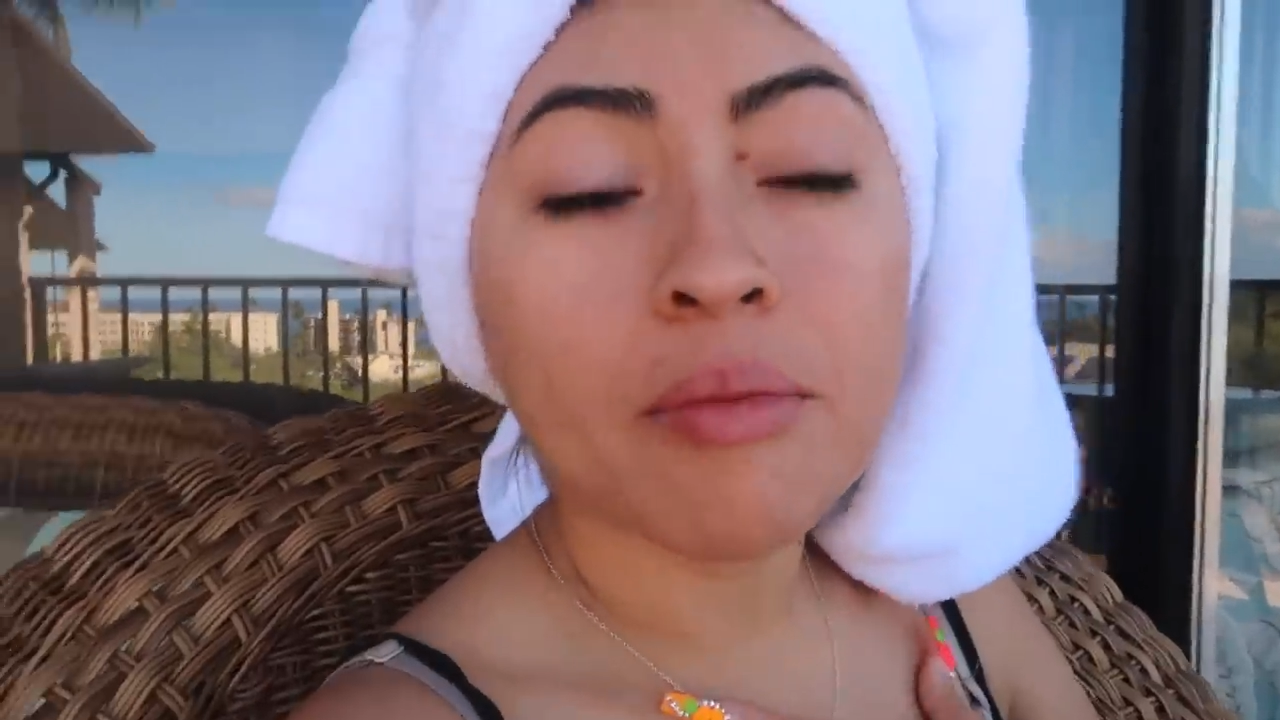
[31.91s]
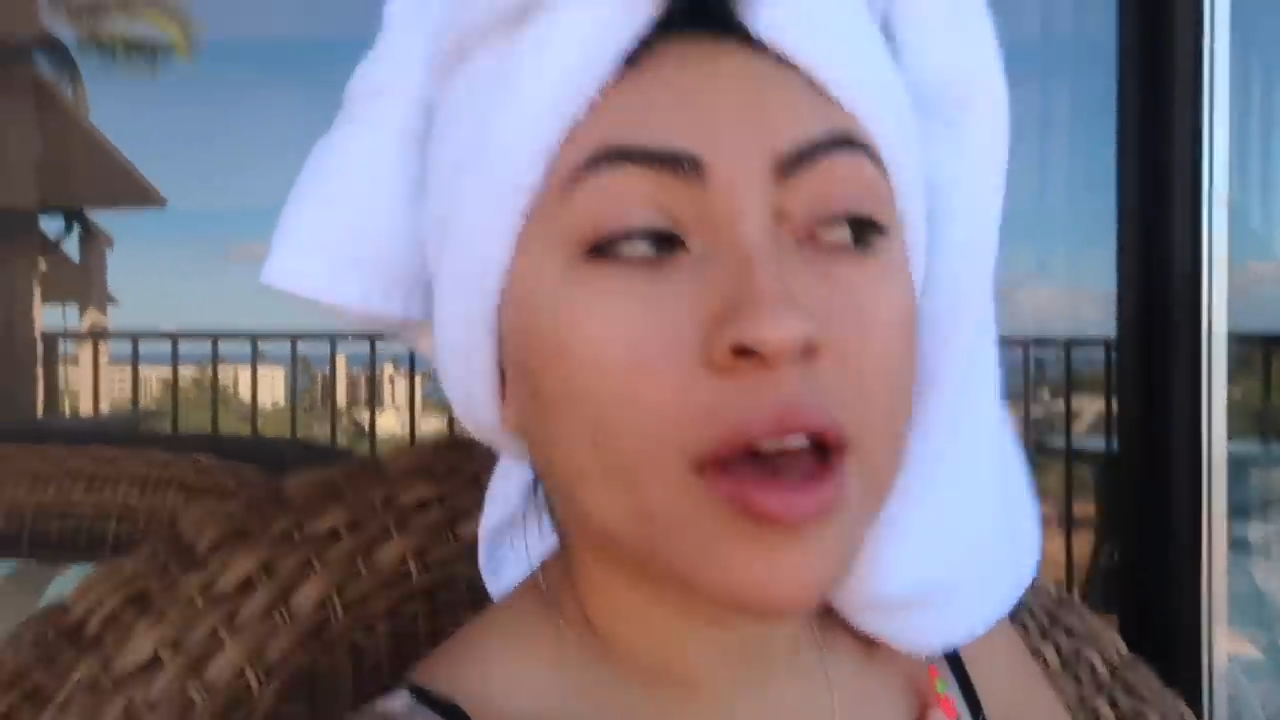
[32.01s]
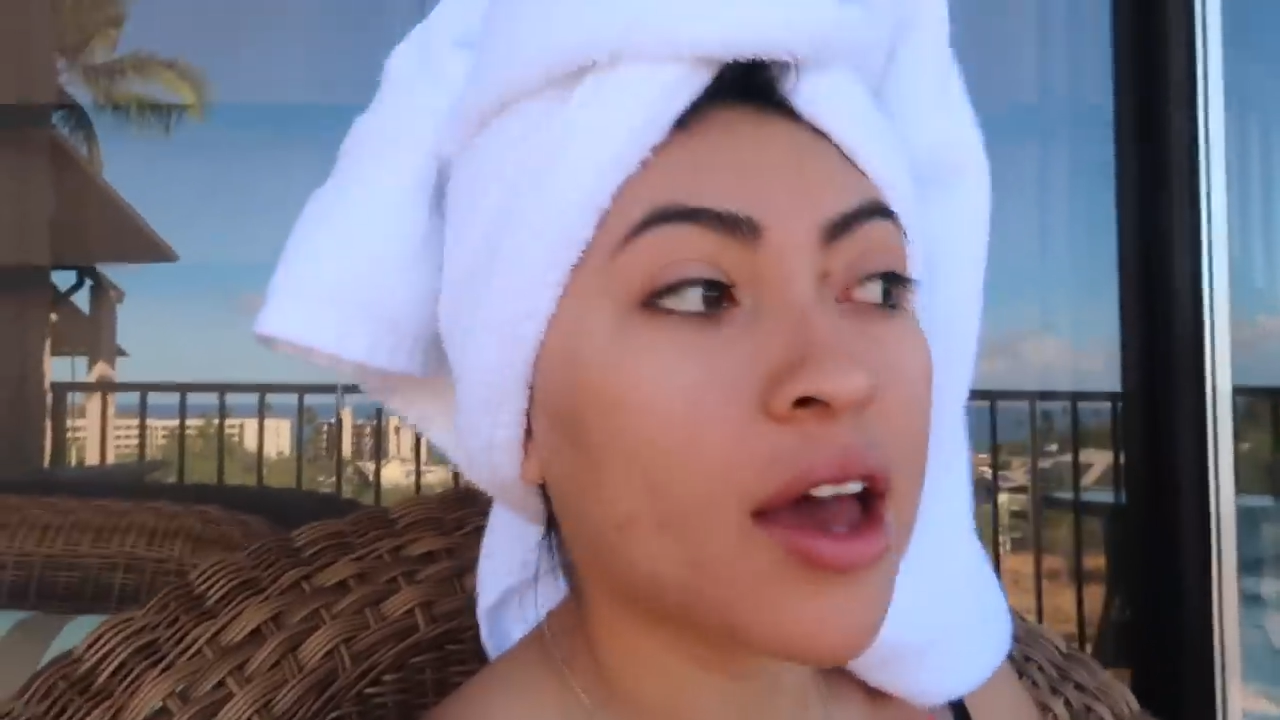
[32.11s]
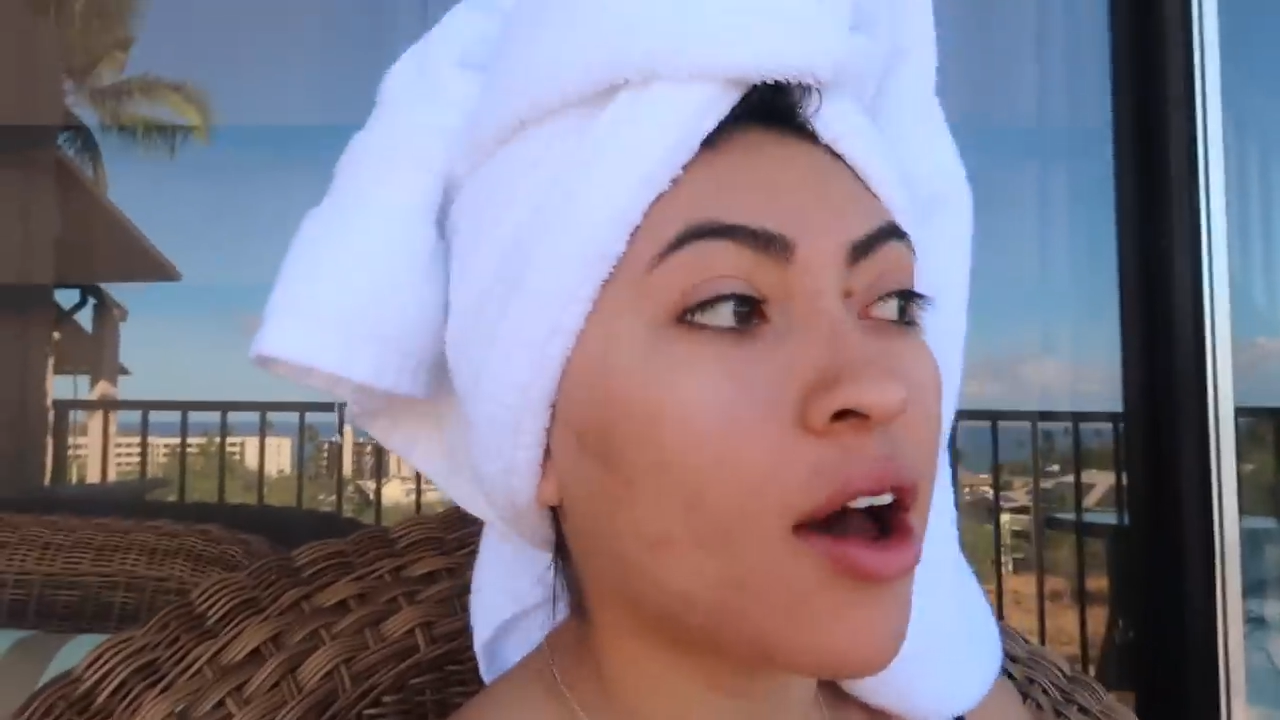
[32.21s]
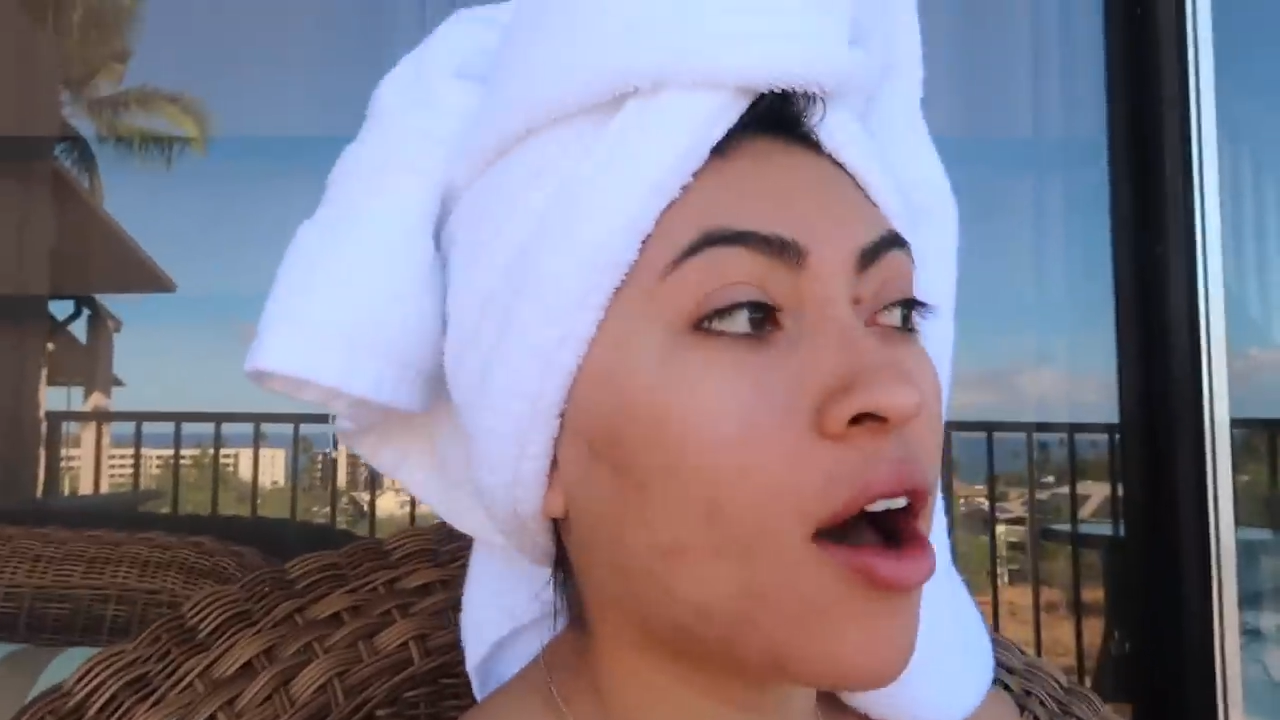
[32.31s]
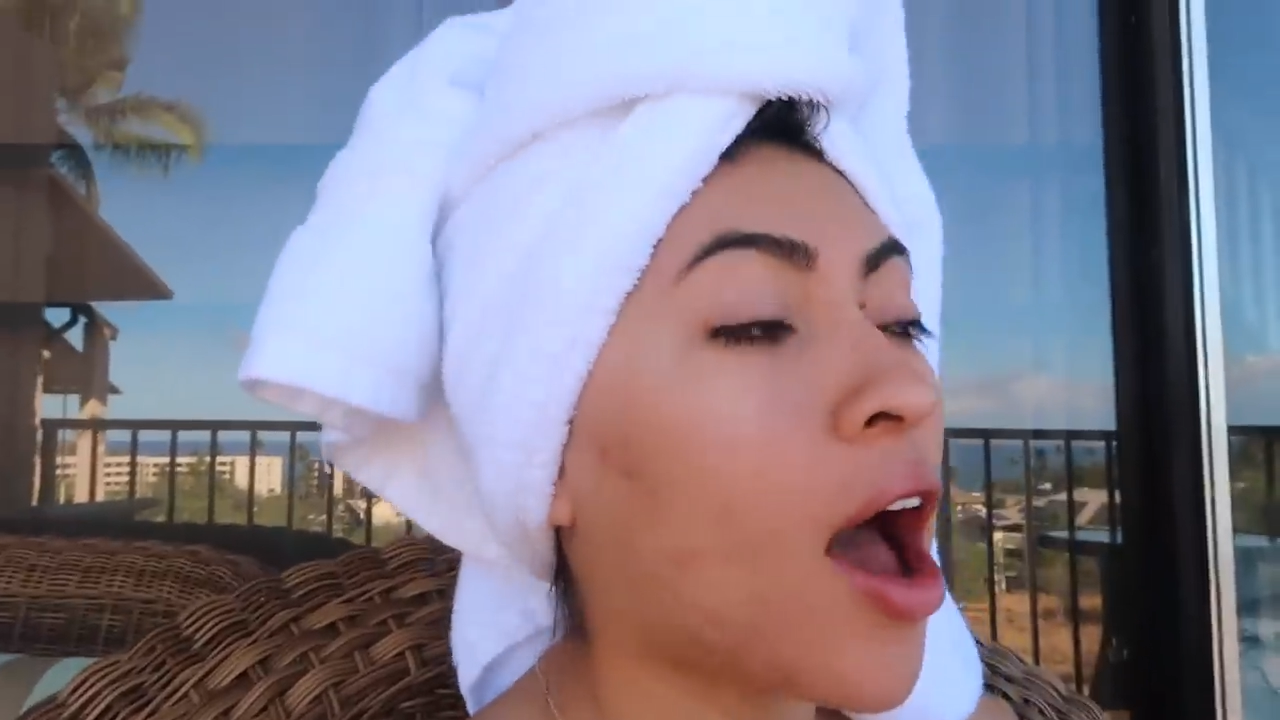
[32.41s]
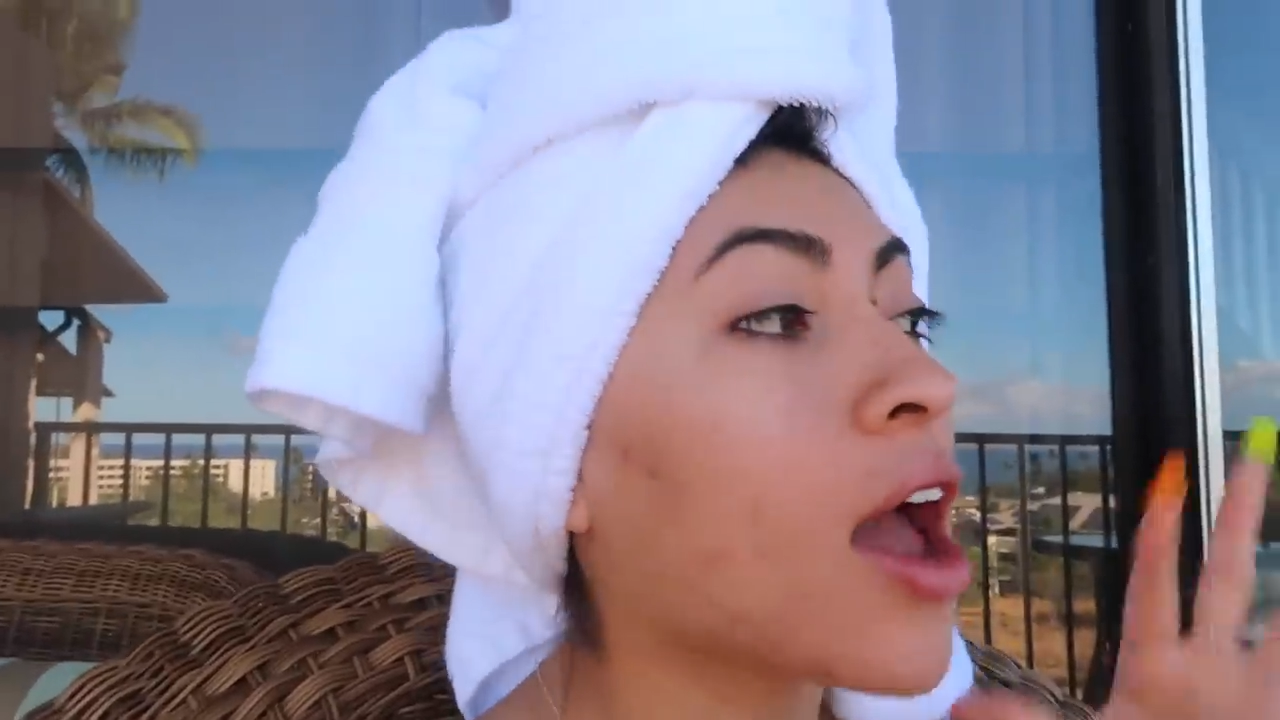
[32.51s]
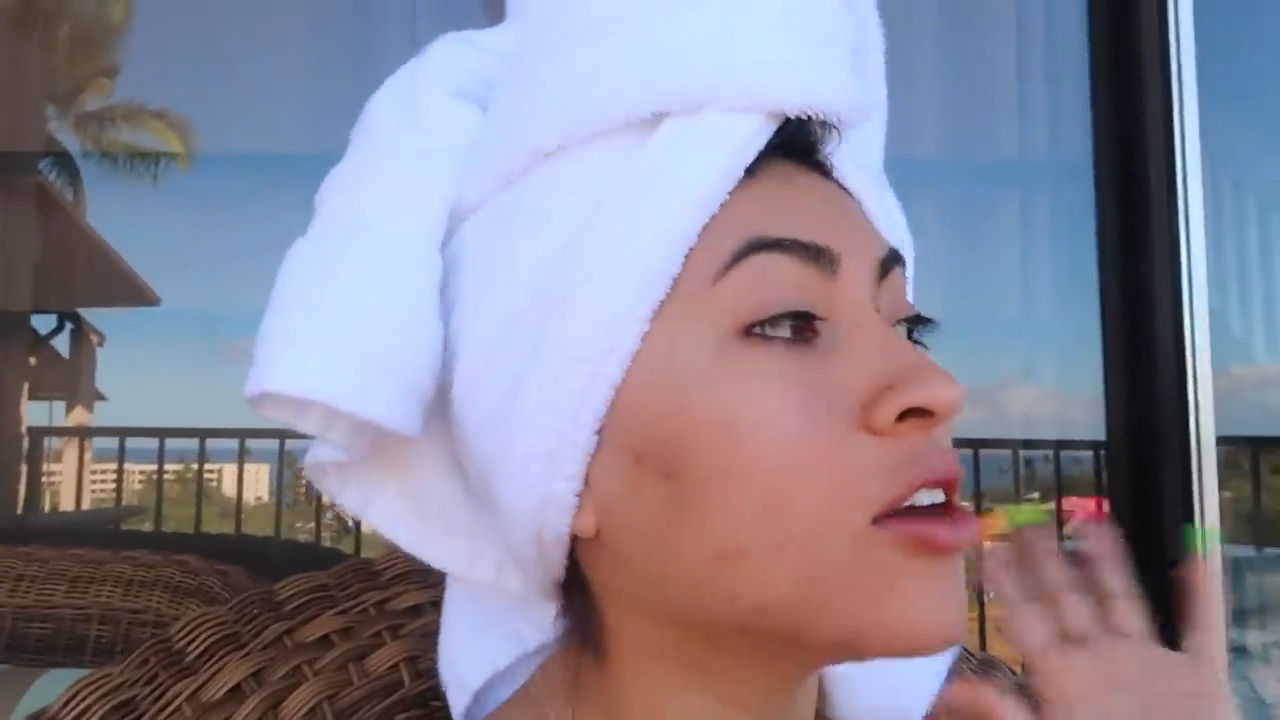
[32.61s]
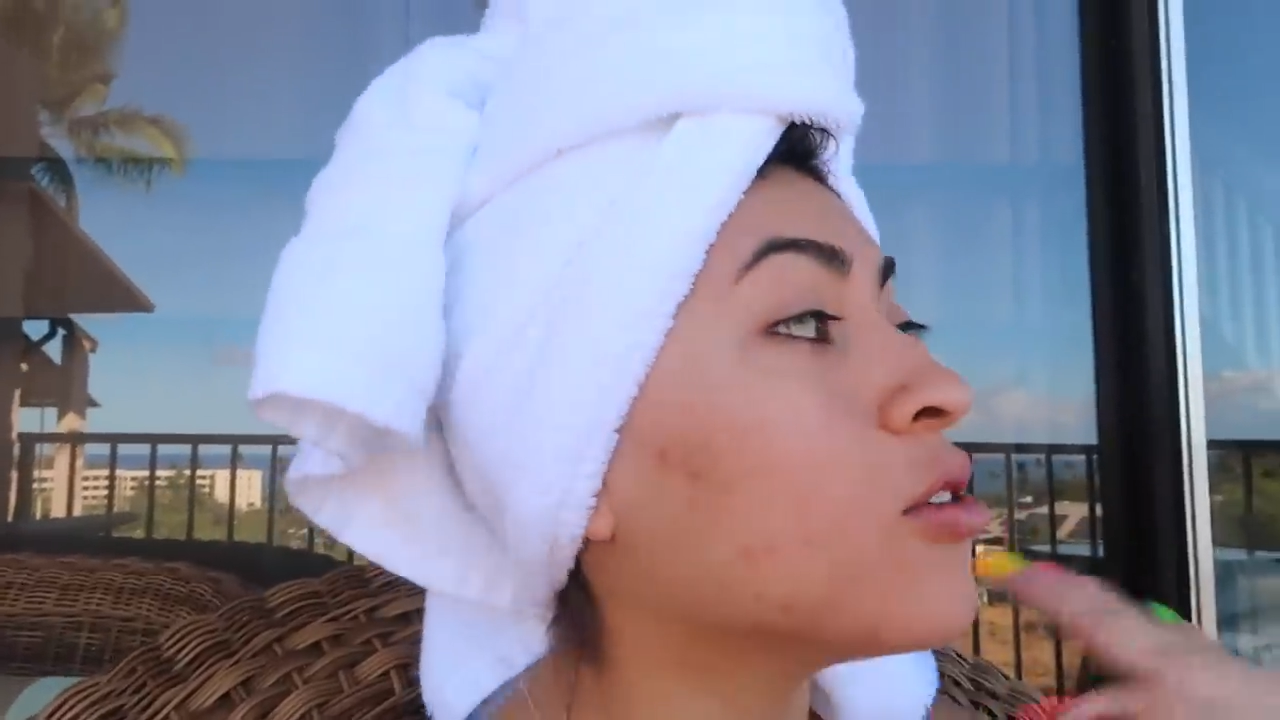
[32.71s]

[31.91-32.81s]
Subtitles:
but I